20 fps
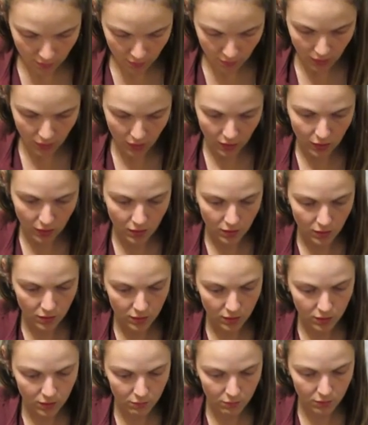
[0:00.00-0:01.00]
Okay,
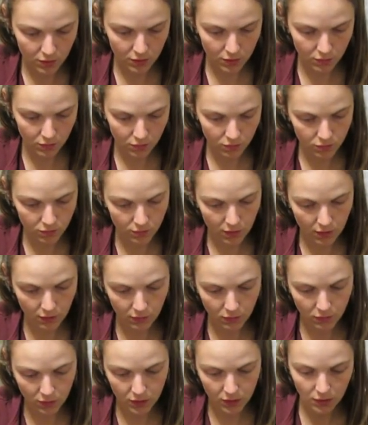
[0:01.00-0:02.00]
put those, that
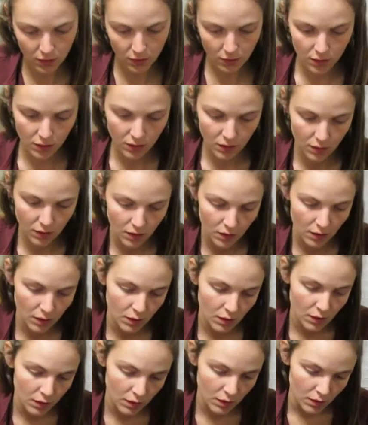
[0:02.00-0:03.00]
one right there.
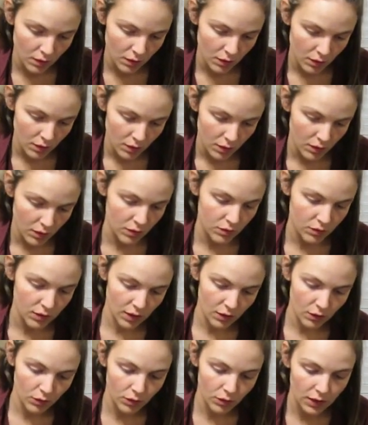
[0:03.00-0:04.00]
And do that
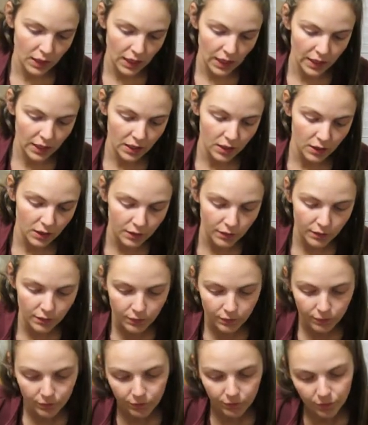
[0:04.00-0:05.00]
whole line.
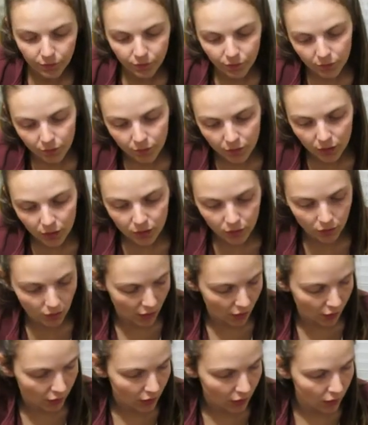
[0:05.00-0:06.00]
It's okay,
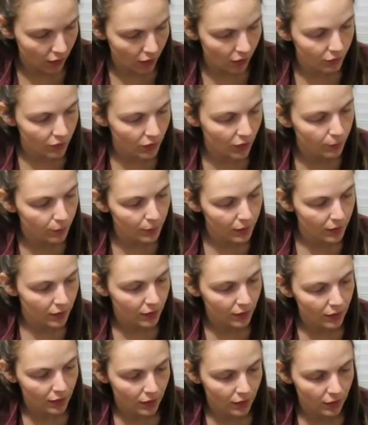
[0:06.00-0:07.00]
I'll get it covered up.
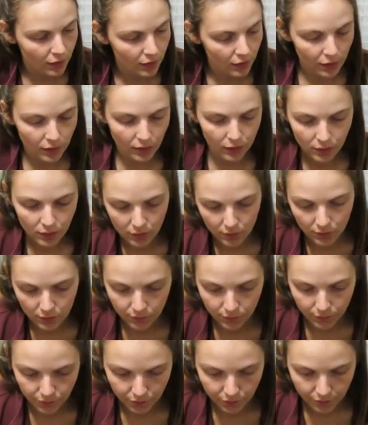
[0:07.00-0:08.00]

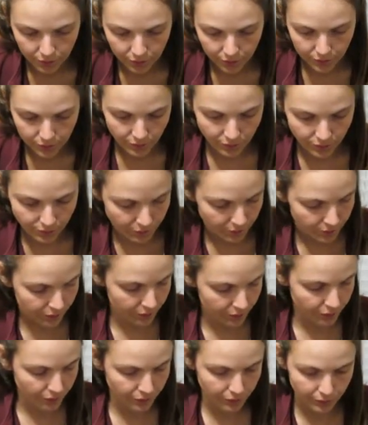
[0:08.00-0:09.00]
I'm not very
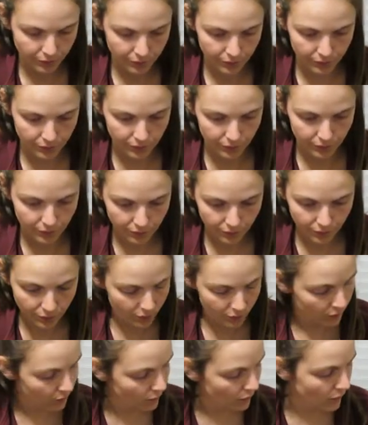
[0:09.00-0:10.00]

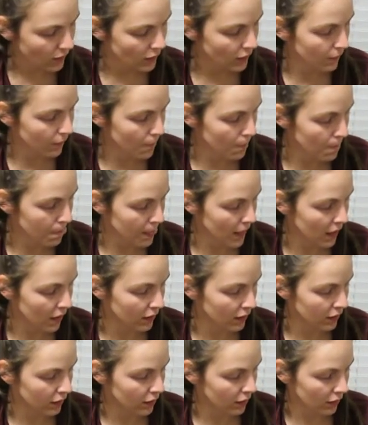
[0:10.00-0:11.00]
with
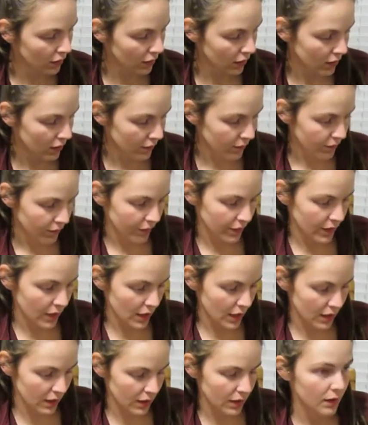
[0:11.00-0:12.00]

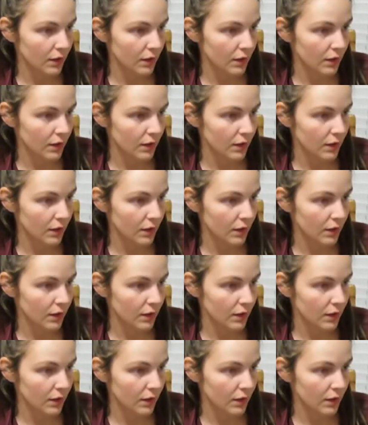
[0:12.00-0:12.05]
you.